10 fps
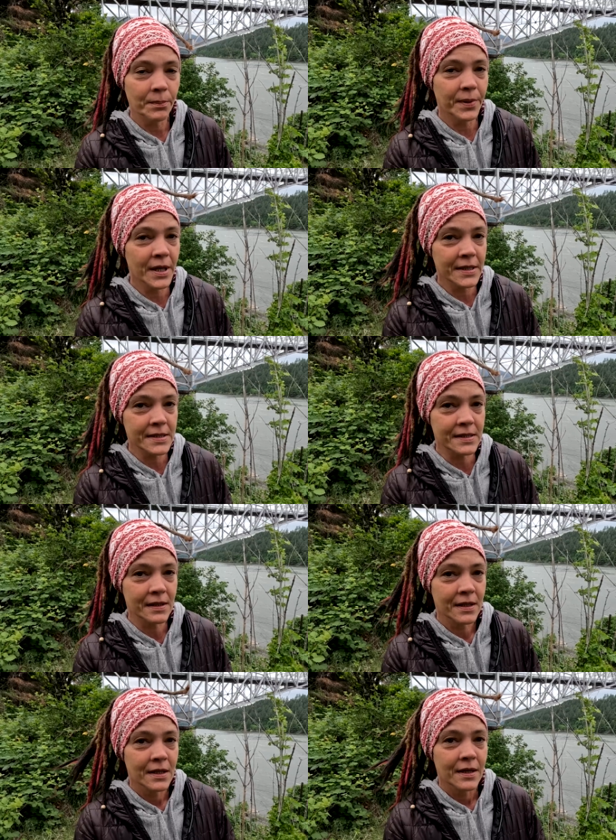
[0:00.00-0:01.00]
But
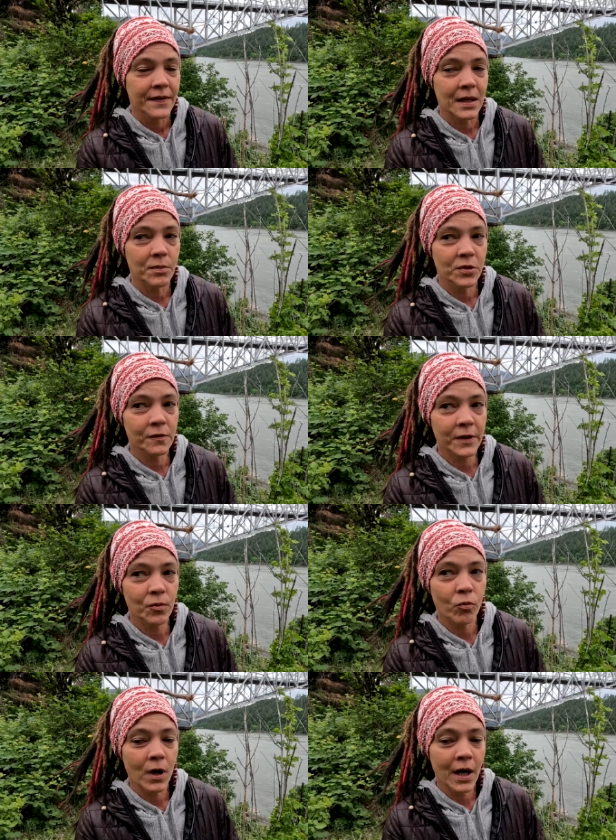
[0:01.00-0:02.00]
that movie
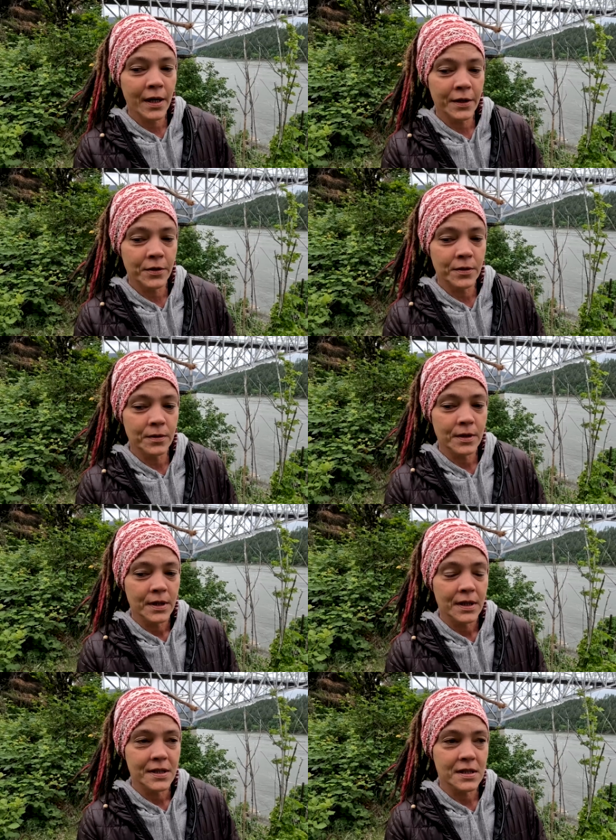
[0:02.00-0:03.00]
Wild
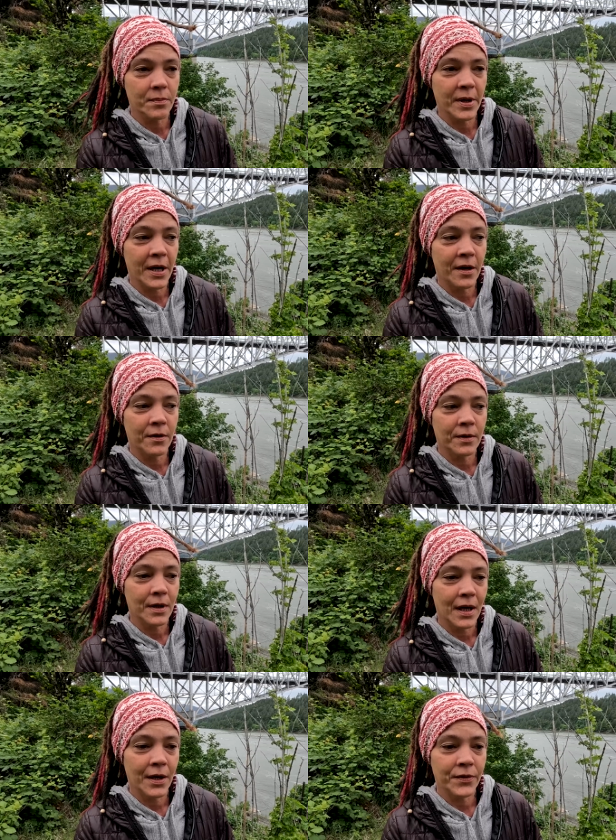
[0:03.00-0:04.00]
is about
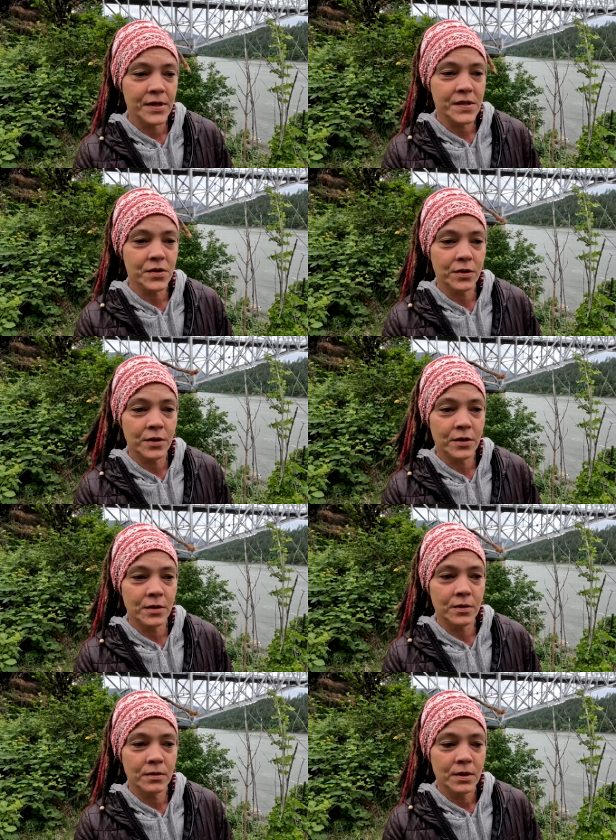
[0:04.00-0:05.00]
how this
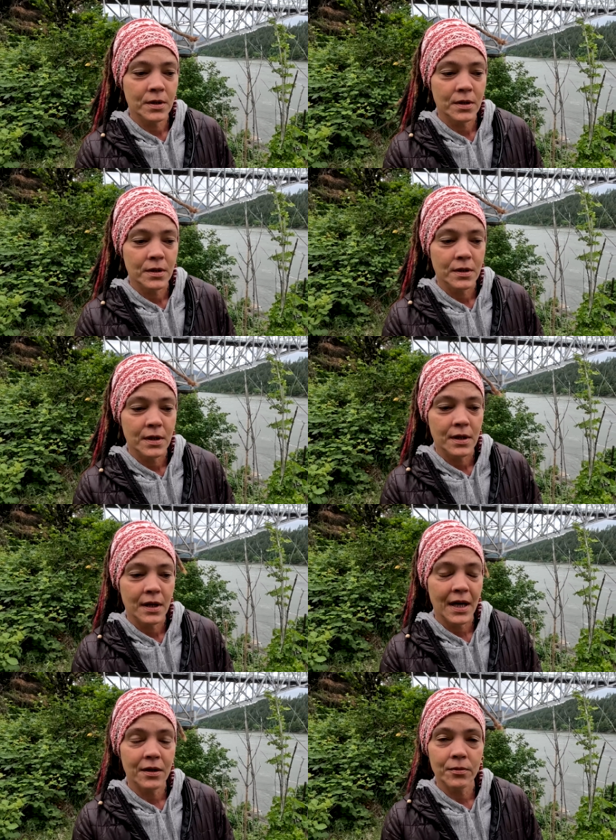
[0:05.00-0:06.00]
girl
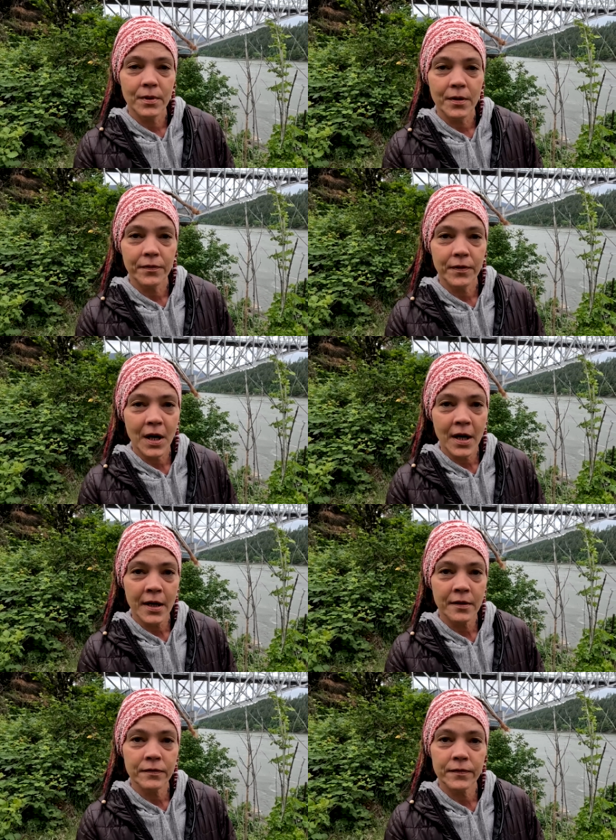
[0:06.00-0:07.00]
had a rough
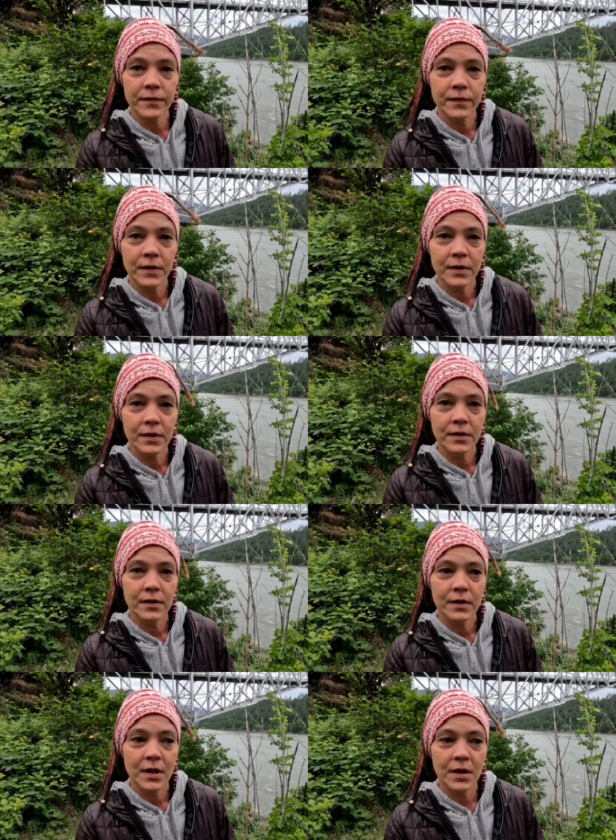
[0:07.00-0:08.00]
life
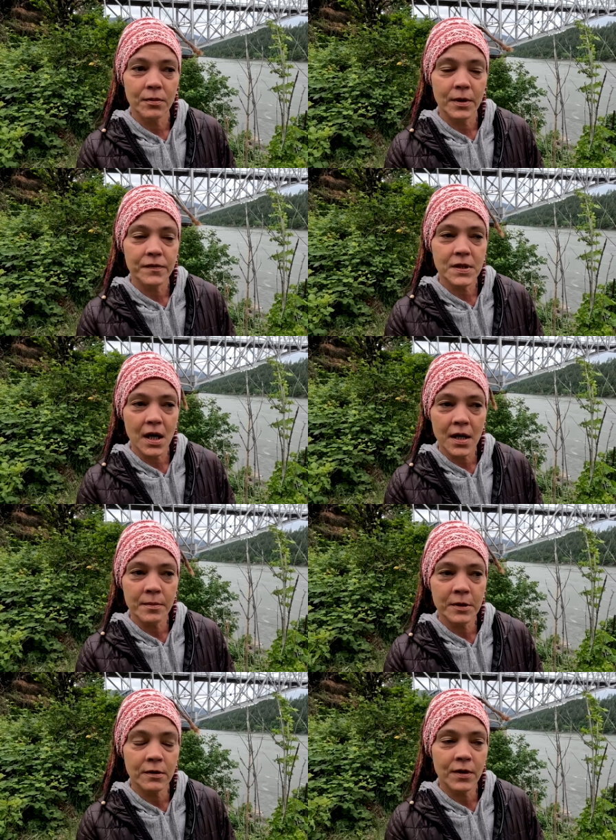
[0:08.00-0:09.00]
and a rough
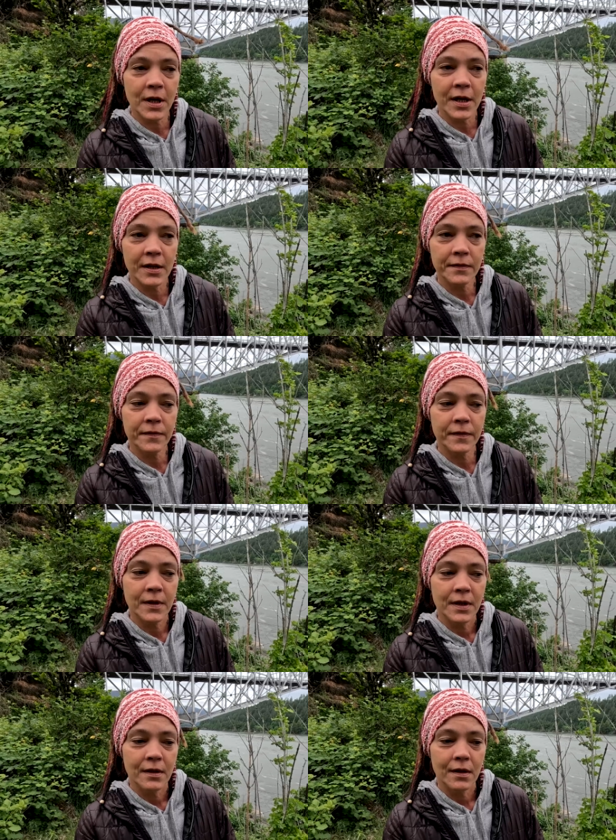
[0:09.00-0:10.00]
time in her life,
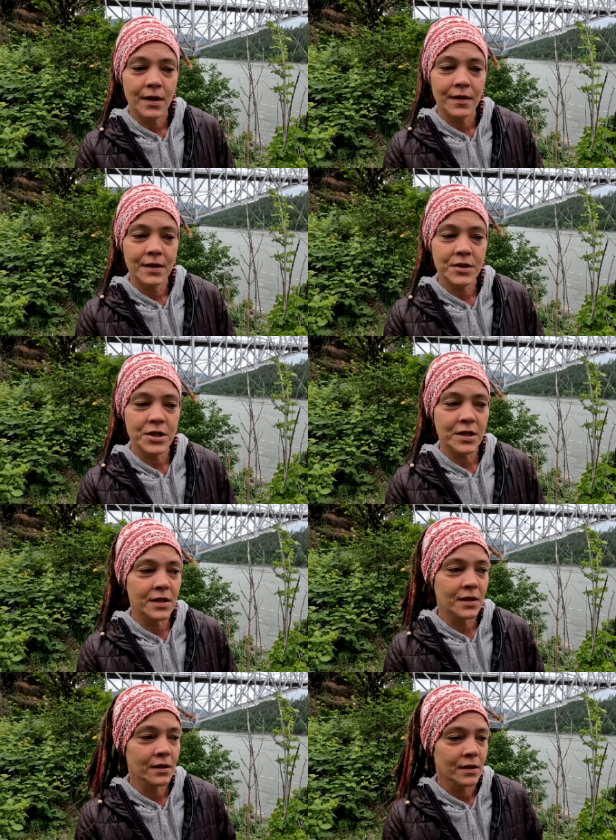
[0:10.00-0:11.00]
and then
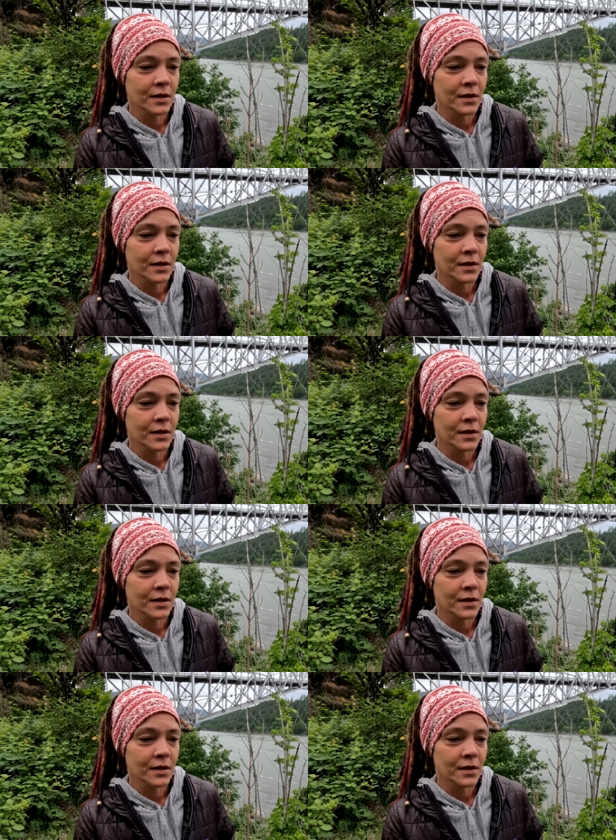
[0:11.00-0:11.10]
she